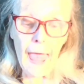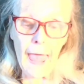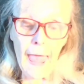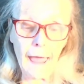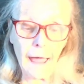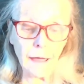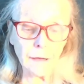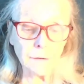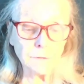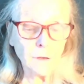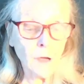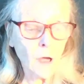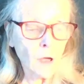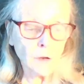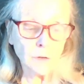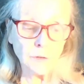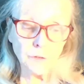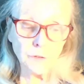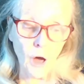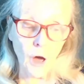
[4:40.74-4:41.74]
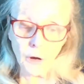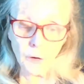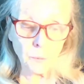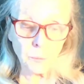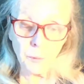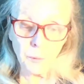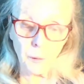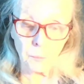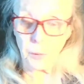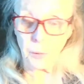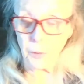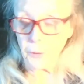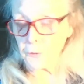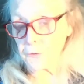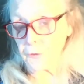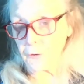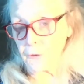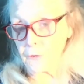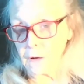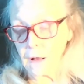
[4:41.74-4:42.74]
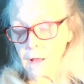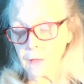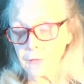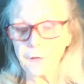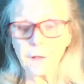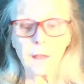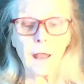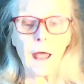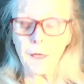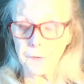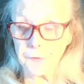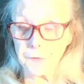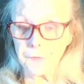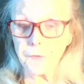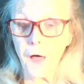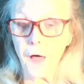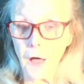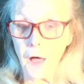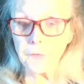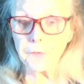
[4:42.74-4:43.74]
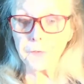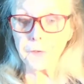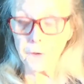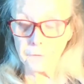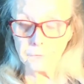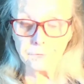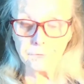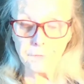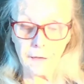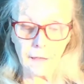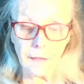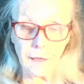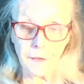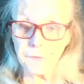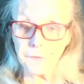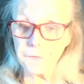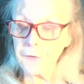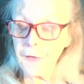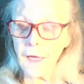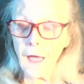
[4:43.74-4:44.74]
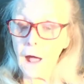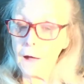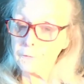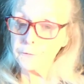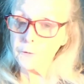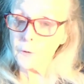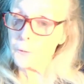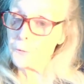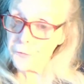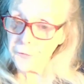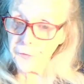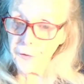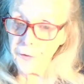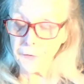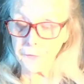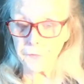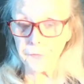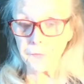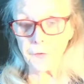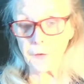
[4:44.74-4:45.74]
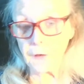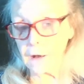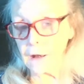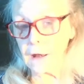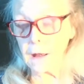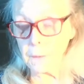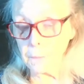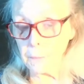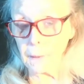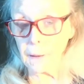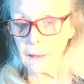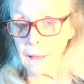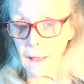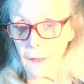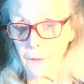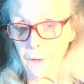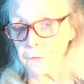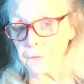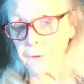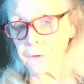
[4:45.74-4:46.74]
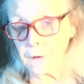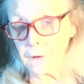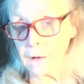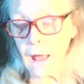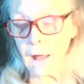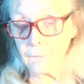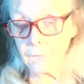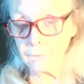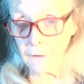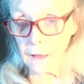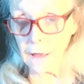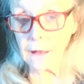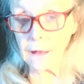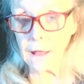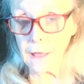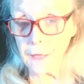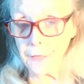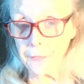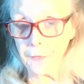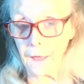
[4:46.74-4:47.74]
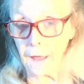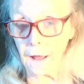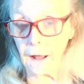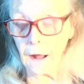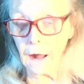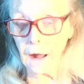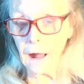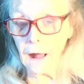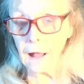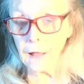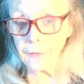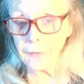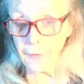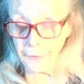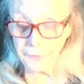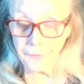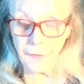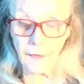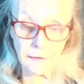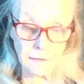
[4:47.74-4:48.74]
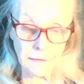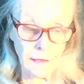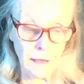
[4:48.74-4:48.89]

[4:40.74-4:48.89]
and not a real person that has thoughts and feelings. They have no sense that anybody else can have anything that they